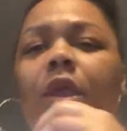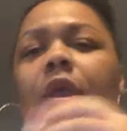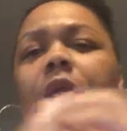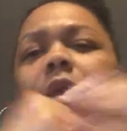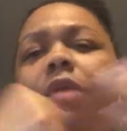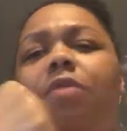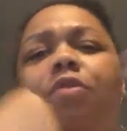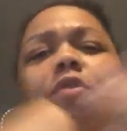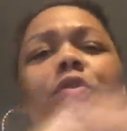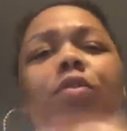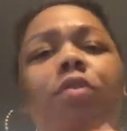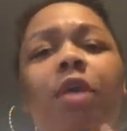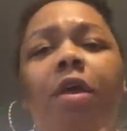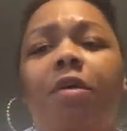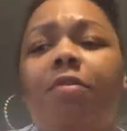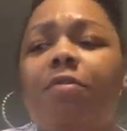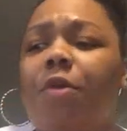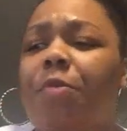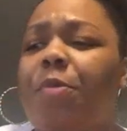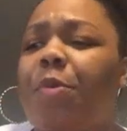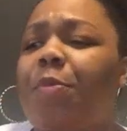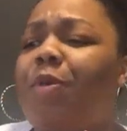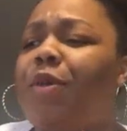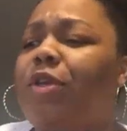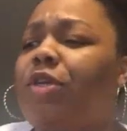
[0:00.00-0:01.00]
I told you I was
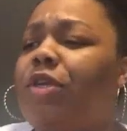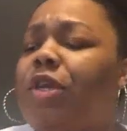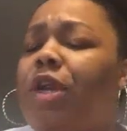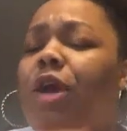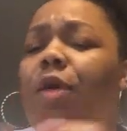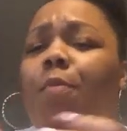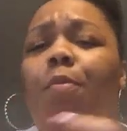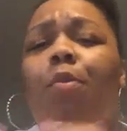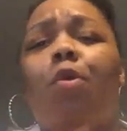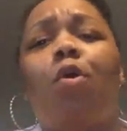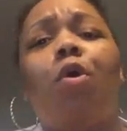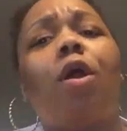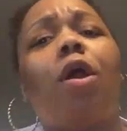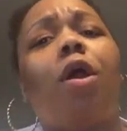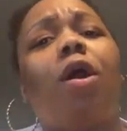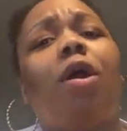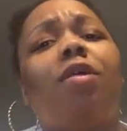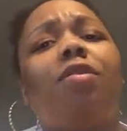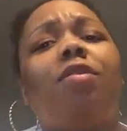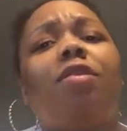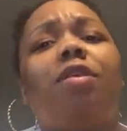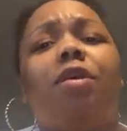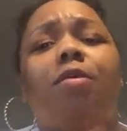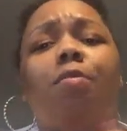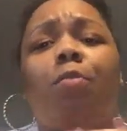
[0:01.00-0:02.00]
going to be pushing out more
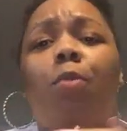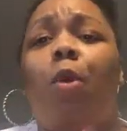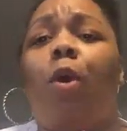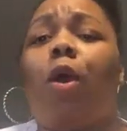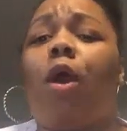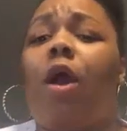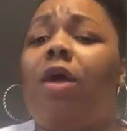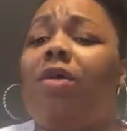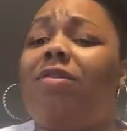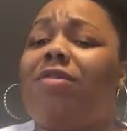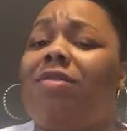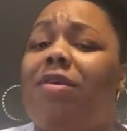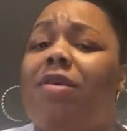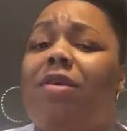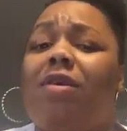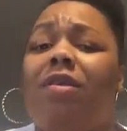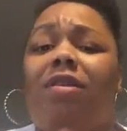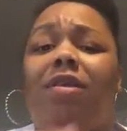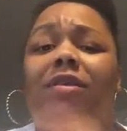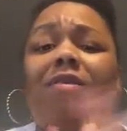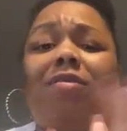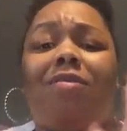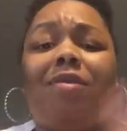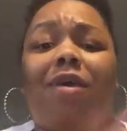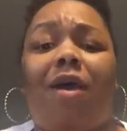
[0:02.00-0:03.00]
content and more content, and
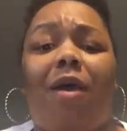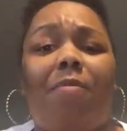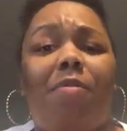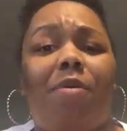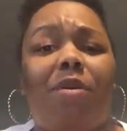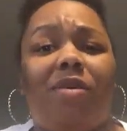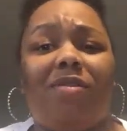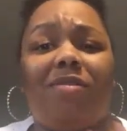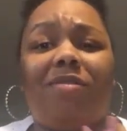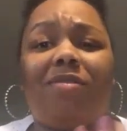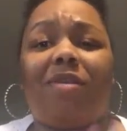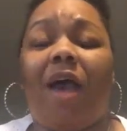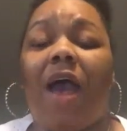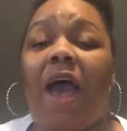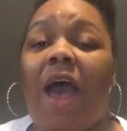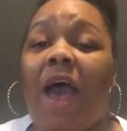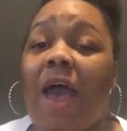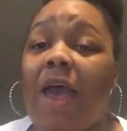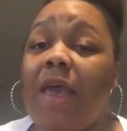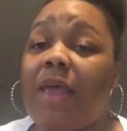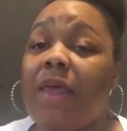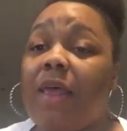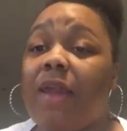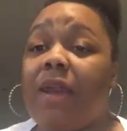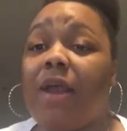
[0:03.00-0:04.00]
this topic is
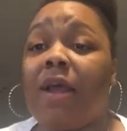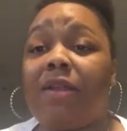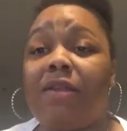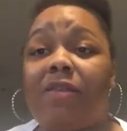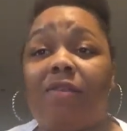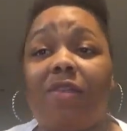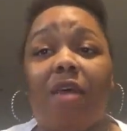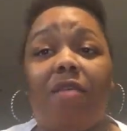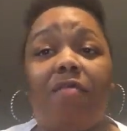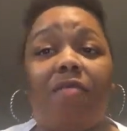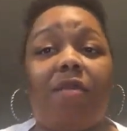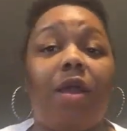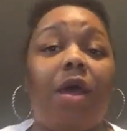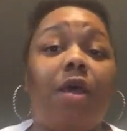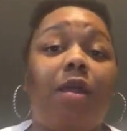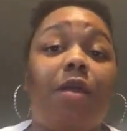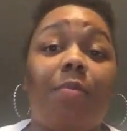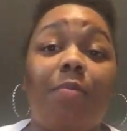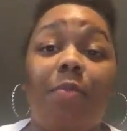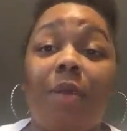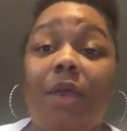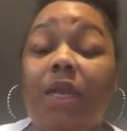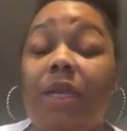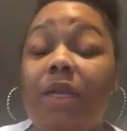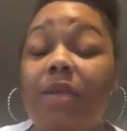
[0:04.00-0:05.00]
hot, and I just have a lot of
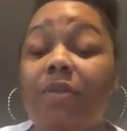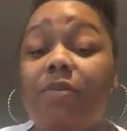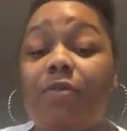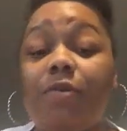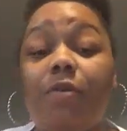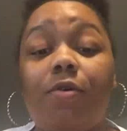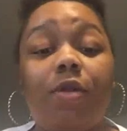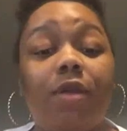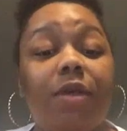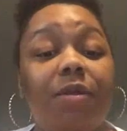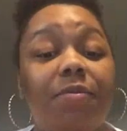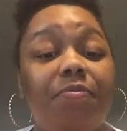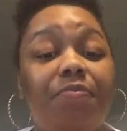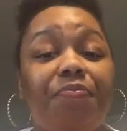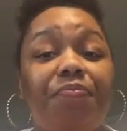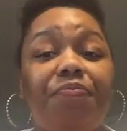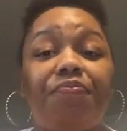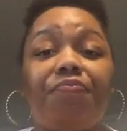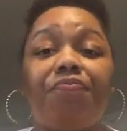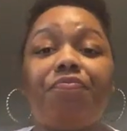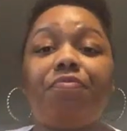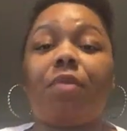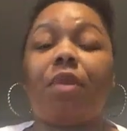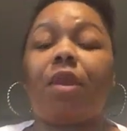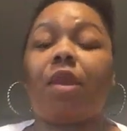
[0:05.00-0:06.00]
opinions on it.
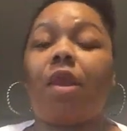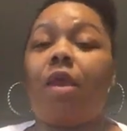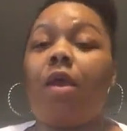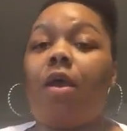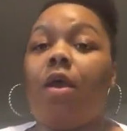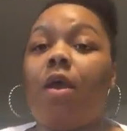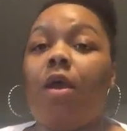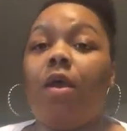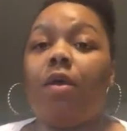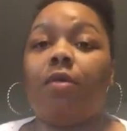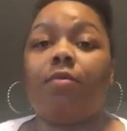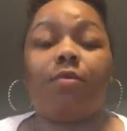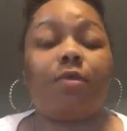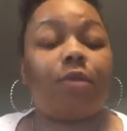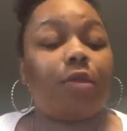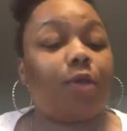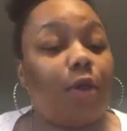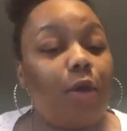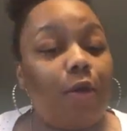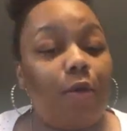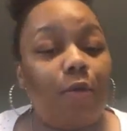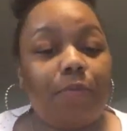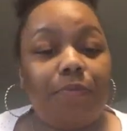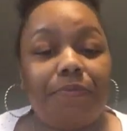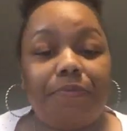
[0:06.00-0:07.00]

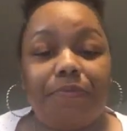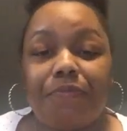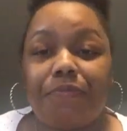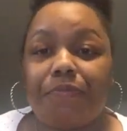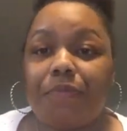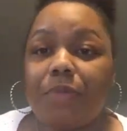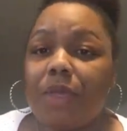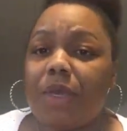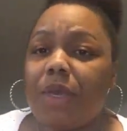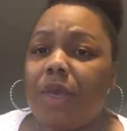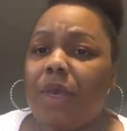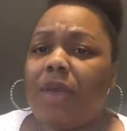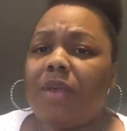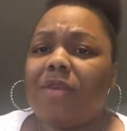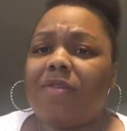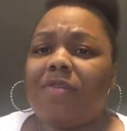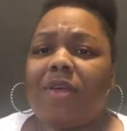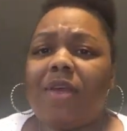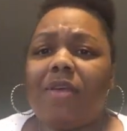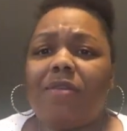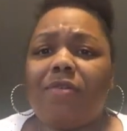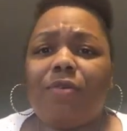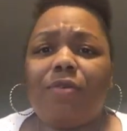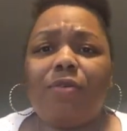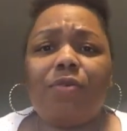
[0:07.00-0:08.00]
So,
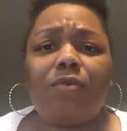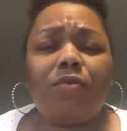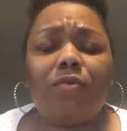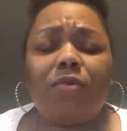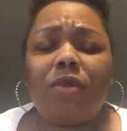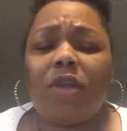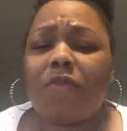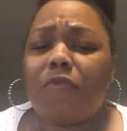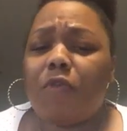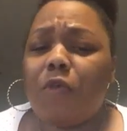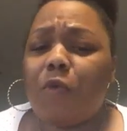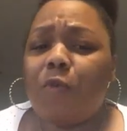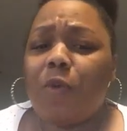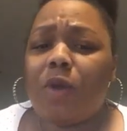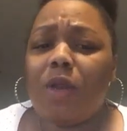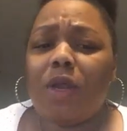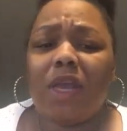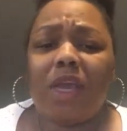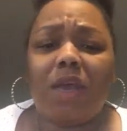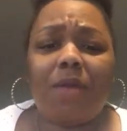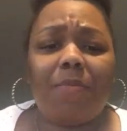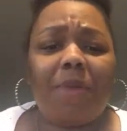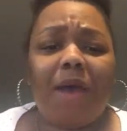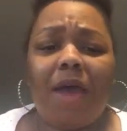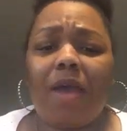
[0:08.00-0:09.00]
stay tuned if you want to
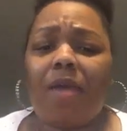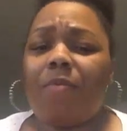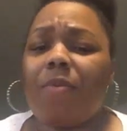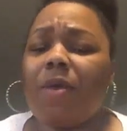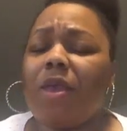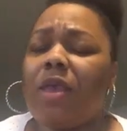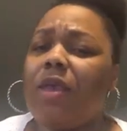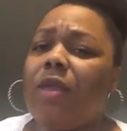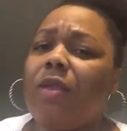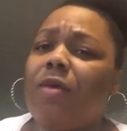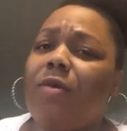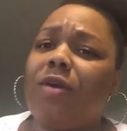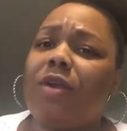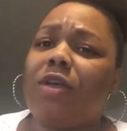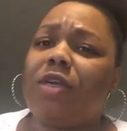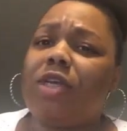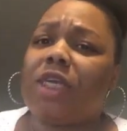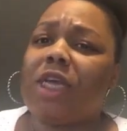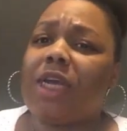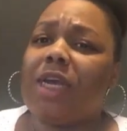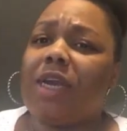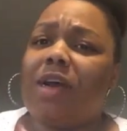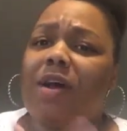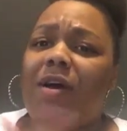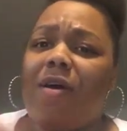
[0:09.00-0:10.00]
hear my opinion on the
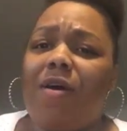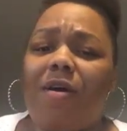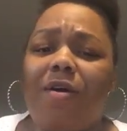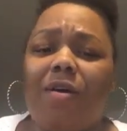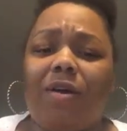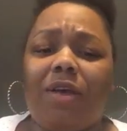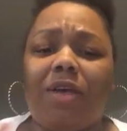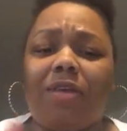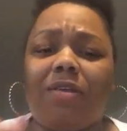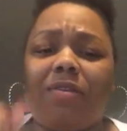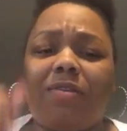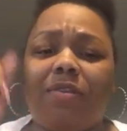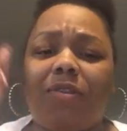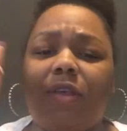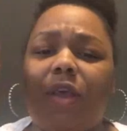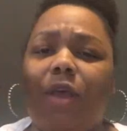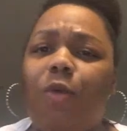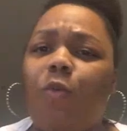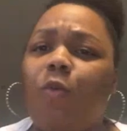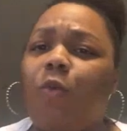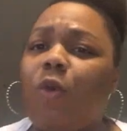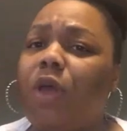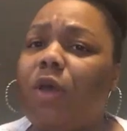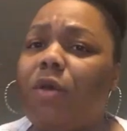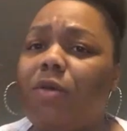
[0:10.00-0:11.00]
Jada August
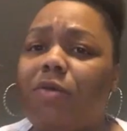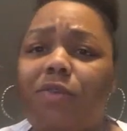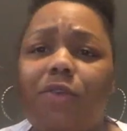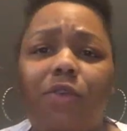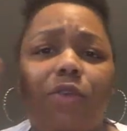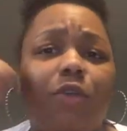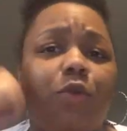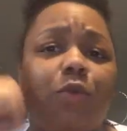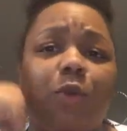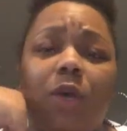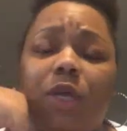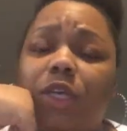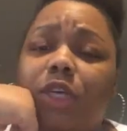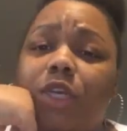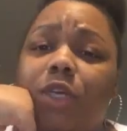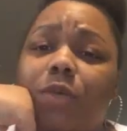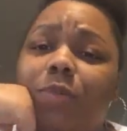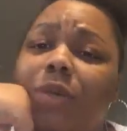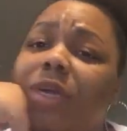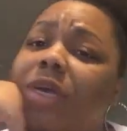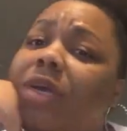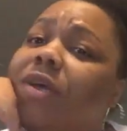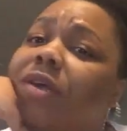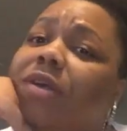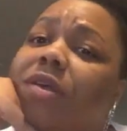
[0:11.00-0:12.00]
and Will situation,
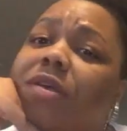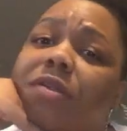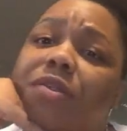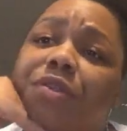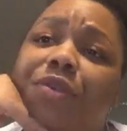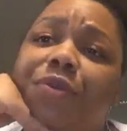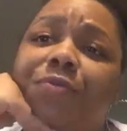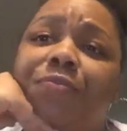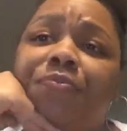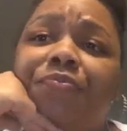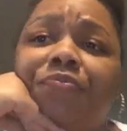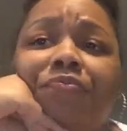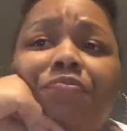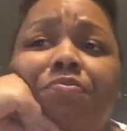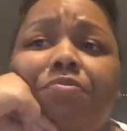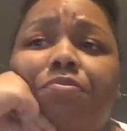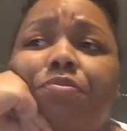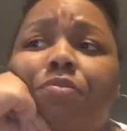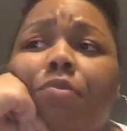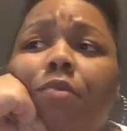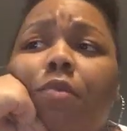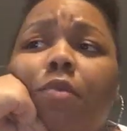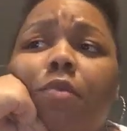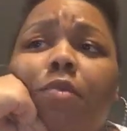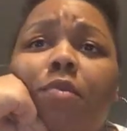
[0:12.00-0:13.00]
because
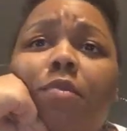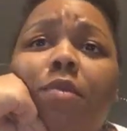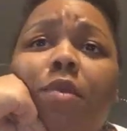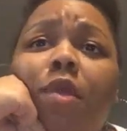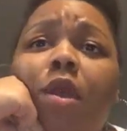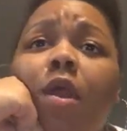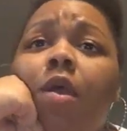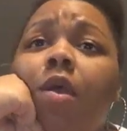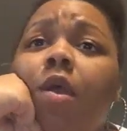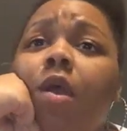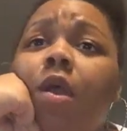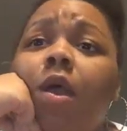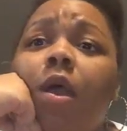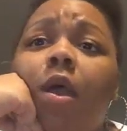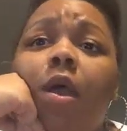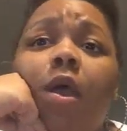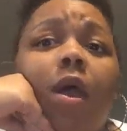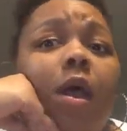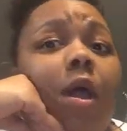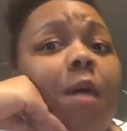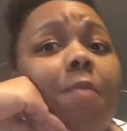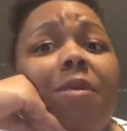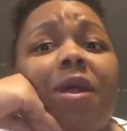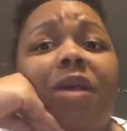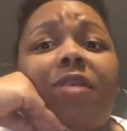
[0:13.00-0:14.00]

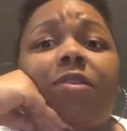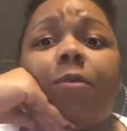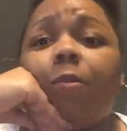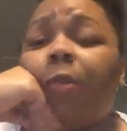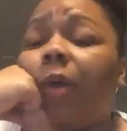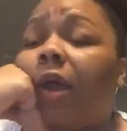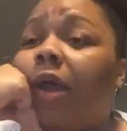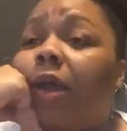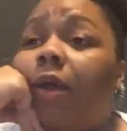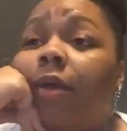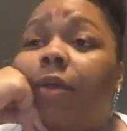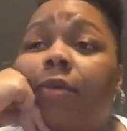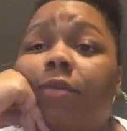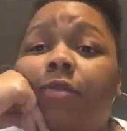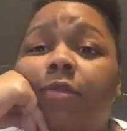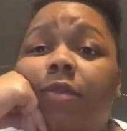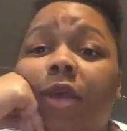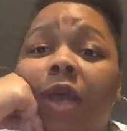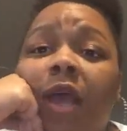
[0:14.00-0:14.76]
I'm not surprised.